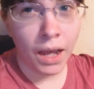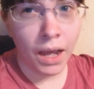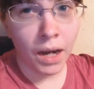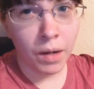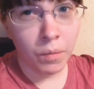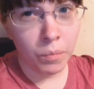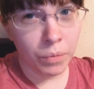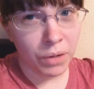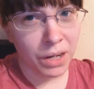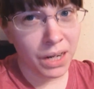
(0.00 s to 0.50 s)
and
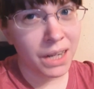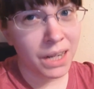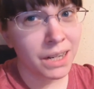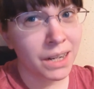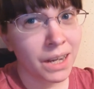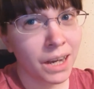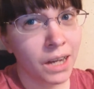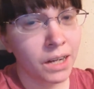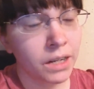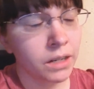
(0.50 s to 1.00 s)
I'm pretty
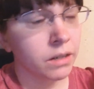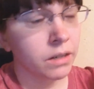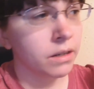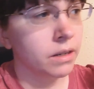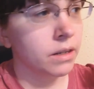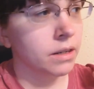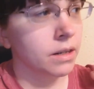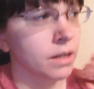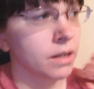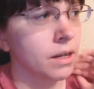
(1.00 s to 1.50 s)

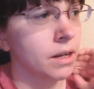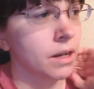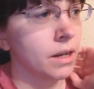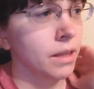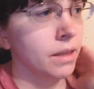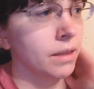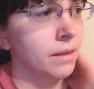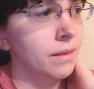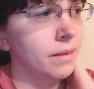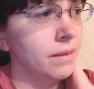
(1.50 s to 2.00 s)
tired.
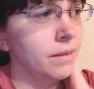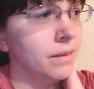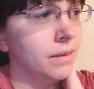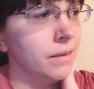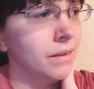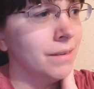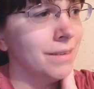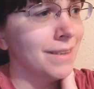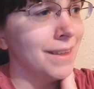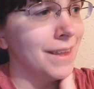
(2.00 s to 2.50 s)
This
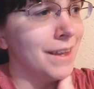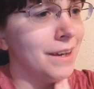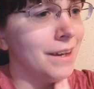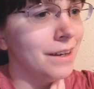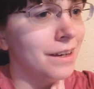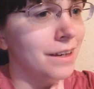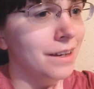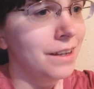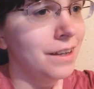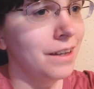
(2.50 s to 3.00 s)
is,
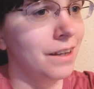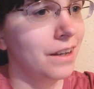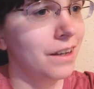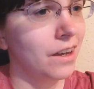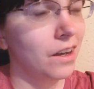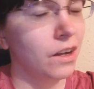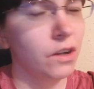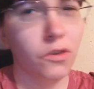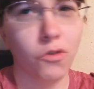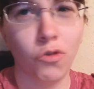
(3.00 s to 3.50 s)
like,
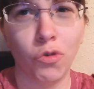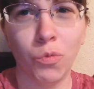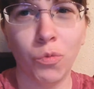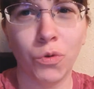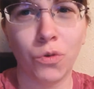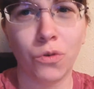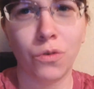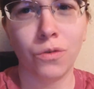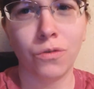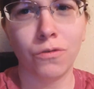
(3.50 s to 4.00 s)
not
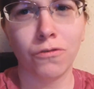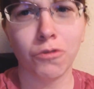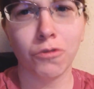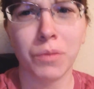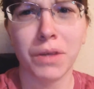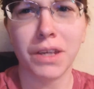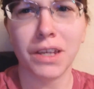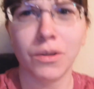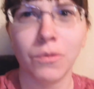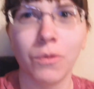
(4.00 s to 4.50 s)
normal for
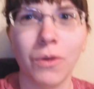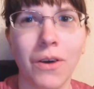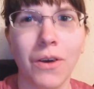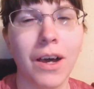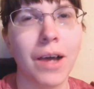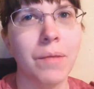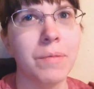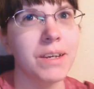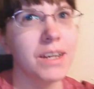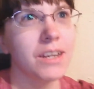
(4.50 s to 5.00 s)
me. Well,
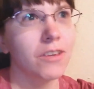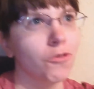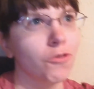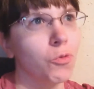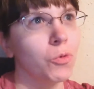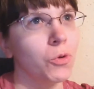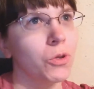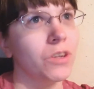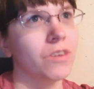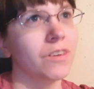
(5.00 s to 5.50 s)
I mean, it's
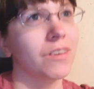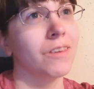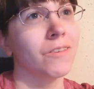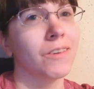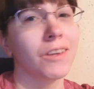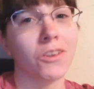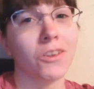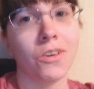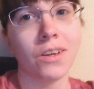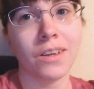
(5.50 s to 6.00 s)
normal in the sense
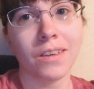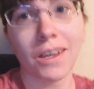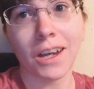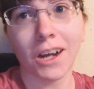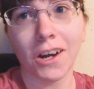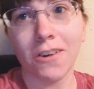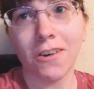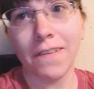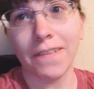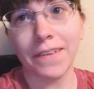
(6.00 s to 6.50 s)
that I do get
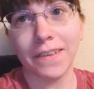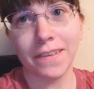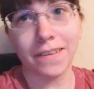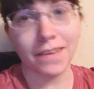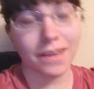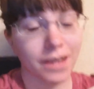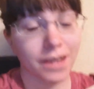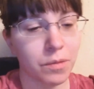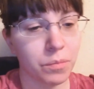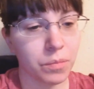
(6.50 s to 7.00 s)
tired around this
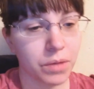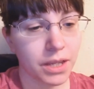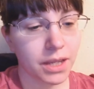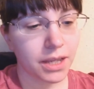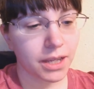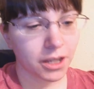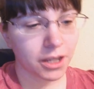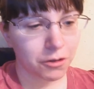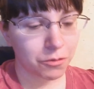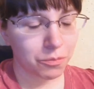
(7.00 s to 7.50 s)
time,
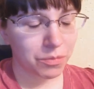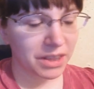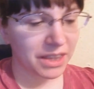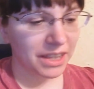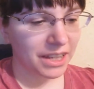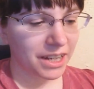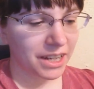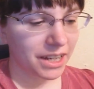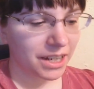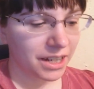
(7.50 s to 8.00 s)
but
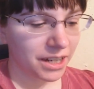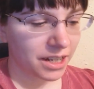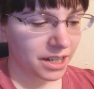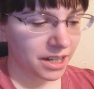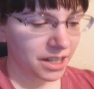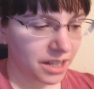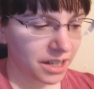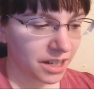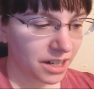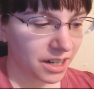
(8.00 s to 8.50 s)
then
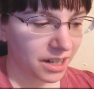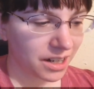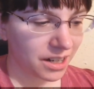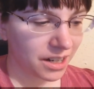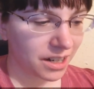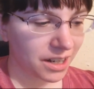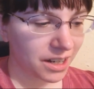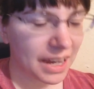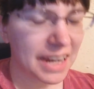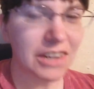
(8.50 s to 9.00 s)

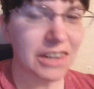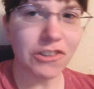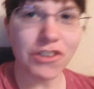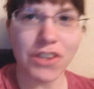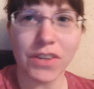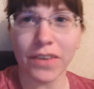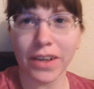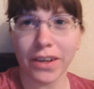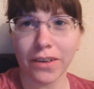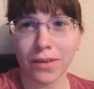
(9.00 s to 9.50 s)
I
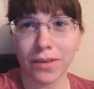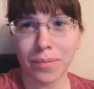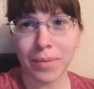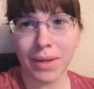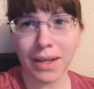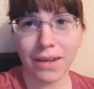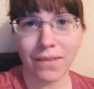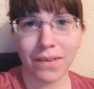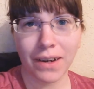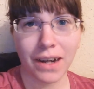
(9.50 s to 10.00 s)
usually, if I go to
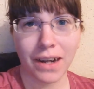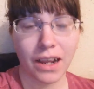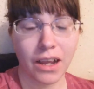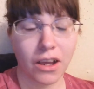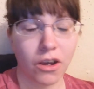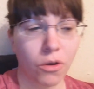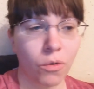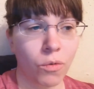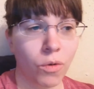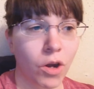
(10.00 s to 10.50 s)
bed right
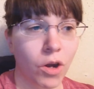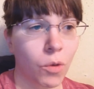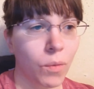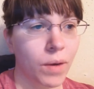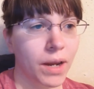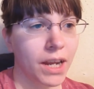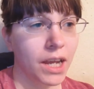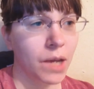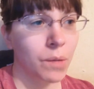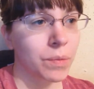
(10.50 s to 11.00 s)
now, I'll
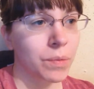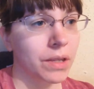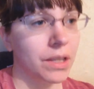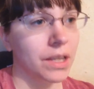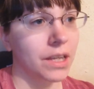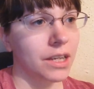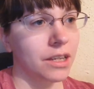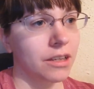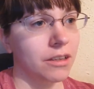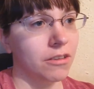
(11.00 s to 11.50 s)
wake up at,
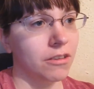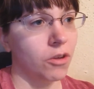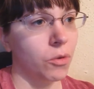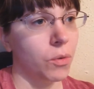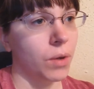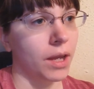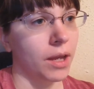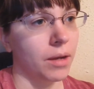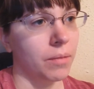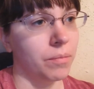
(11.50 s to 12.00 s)
like,
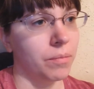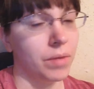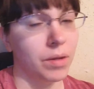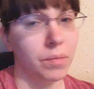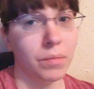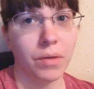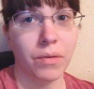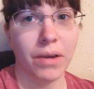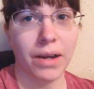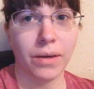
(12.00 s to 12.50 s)
2 a.m.
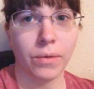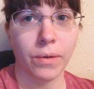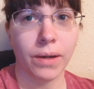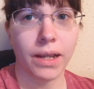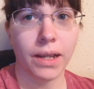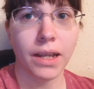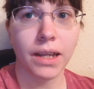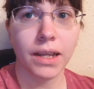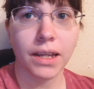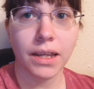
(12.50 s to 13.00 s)
and be wide
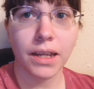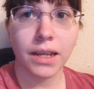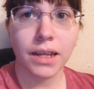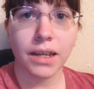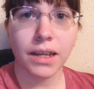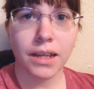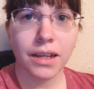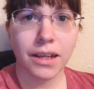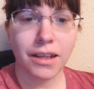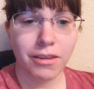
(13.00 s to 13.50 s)
awake.
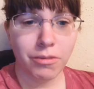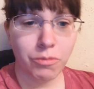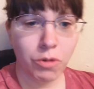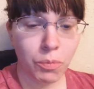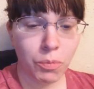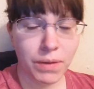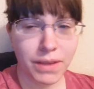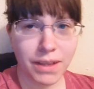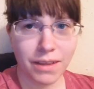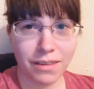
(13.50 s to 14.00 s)
So I'm
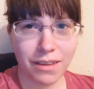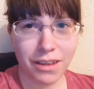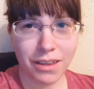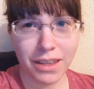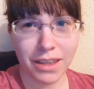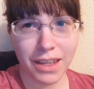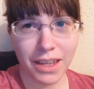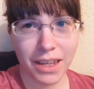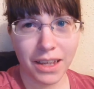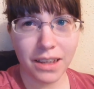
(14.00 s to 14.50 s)
hoping that's not
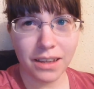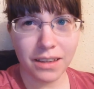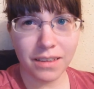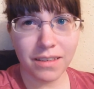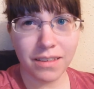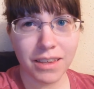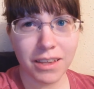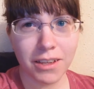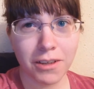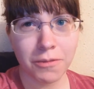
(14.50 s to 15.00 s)
the
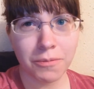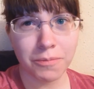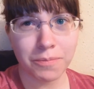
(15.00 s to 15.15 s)
case.